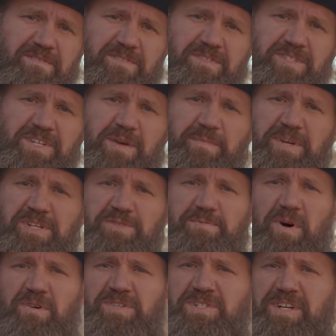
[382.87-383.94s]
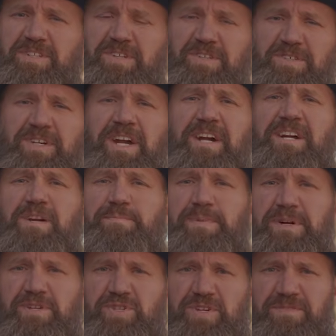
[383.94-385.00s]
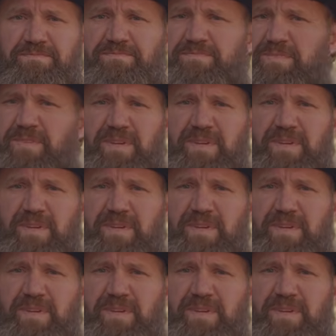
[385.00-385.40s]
send me a smoke signal, carrier pigeon,